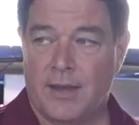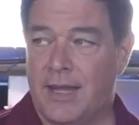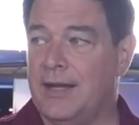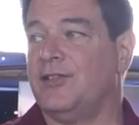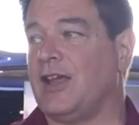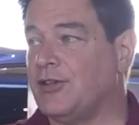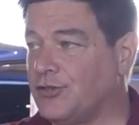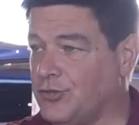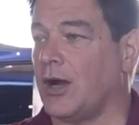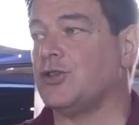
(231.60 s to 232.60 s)
It is a
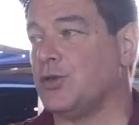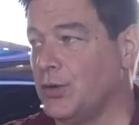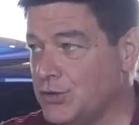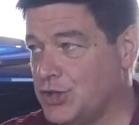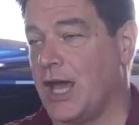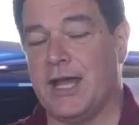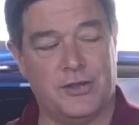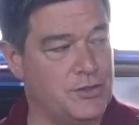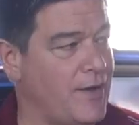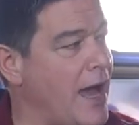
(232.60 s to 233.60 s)
structural
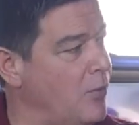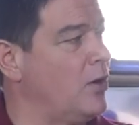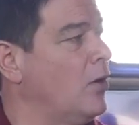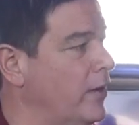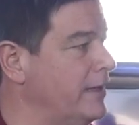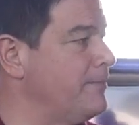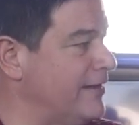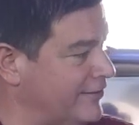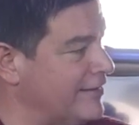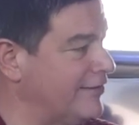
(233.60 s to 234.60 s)
change of how we're going to
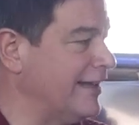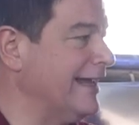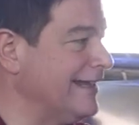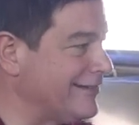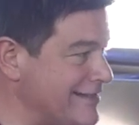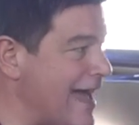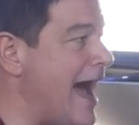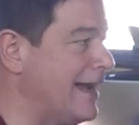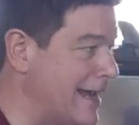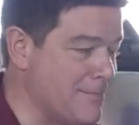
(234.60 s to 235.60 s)
business. It is
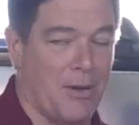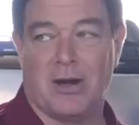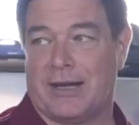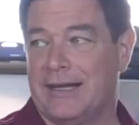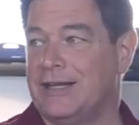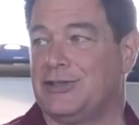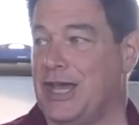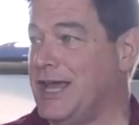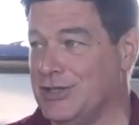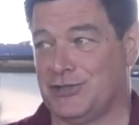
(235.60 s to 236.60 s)
not a marketing
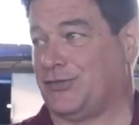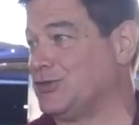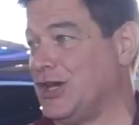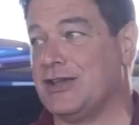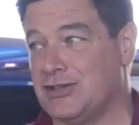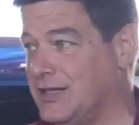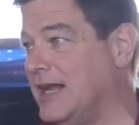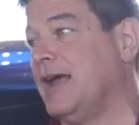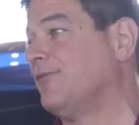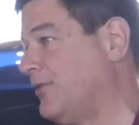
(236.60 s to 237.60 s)
change for changing the
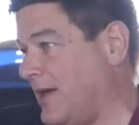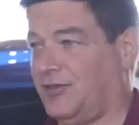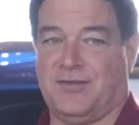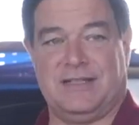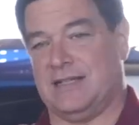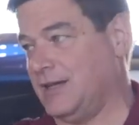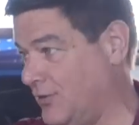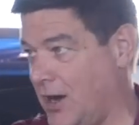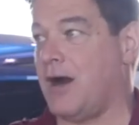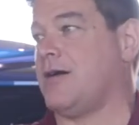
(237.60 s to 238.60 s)
name from SVT or
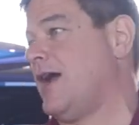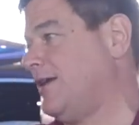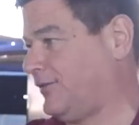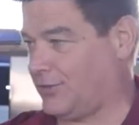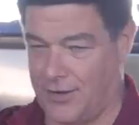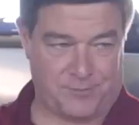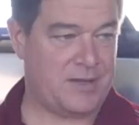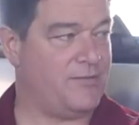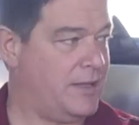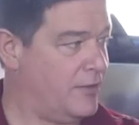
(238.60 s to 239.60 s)
RS or
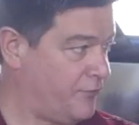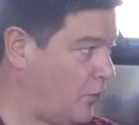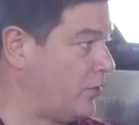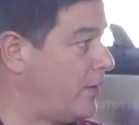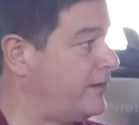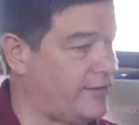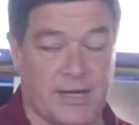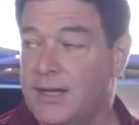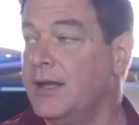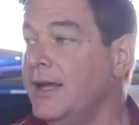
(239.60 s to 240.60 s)
FPV or Ford Racing.